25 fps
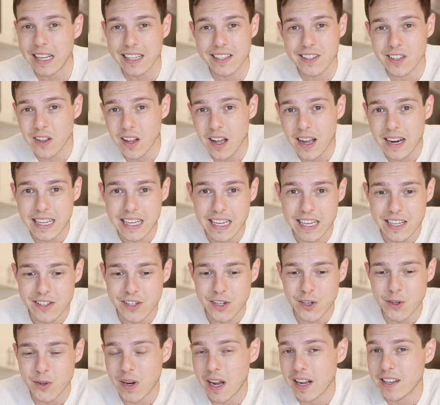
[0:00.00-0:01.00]
Like, it's a lot
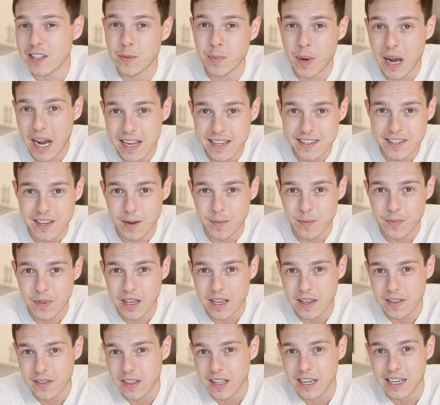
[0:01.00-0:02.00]
easier not to buy
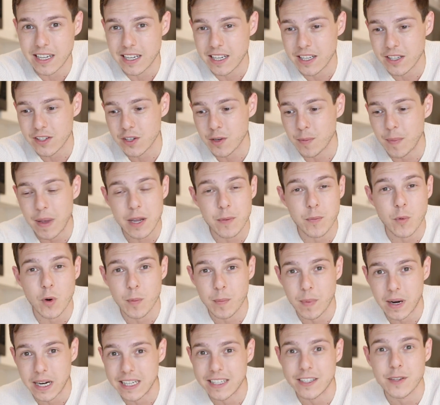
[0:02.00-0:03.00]
something than it is to make more
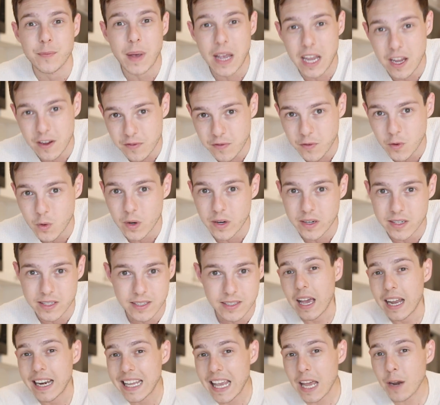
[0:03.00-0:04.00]
money to pay for
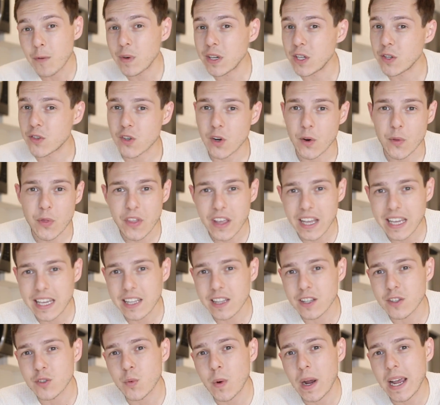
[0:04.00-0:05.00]
it. And again, when you start
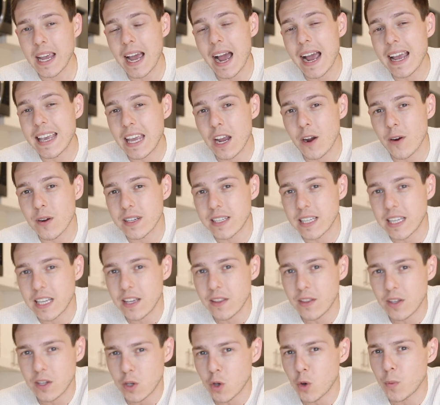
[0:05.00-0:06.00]
thinking this way, I
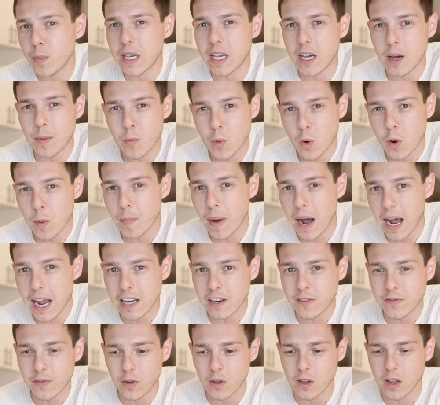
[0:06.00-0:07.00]
guarantee that you'll become more
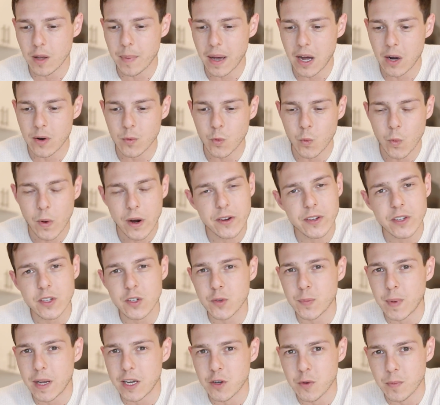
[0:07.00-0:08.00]
mindful about where you
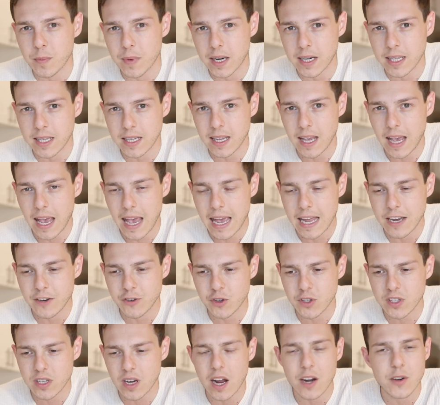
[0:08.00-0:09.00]
spend your money and
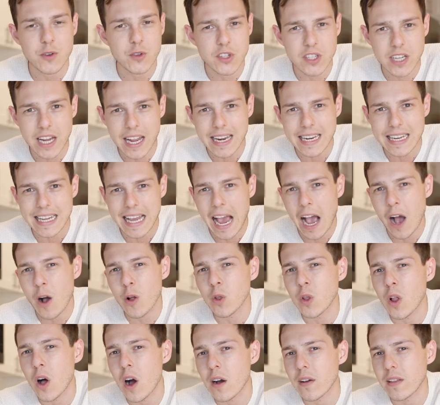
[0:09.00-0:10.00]
just understanding how
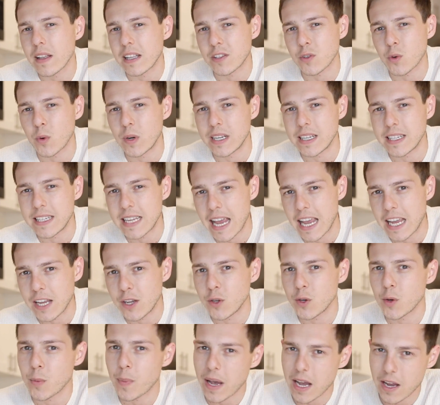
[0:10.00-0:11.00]
long that's going to
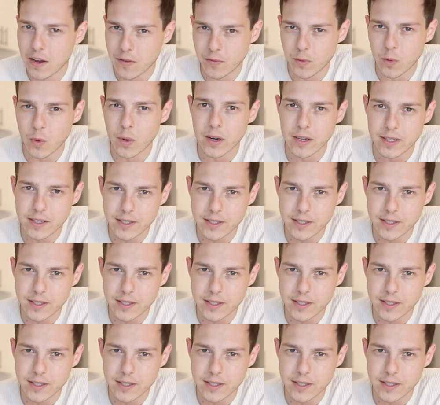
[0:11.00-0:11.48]
take you to pay for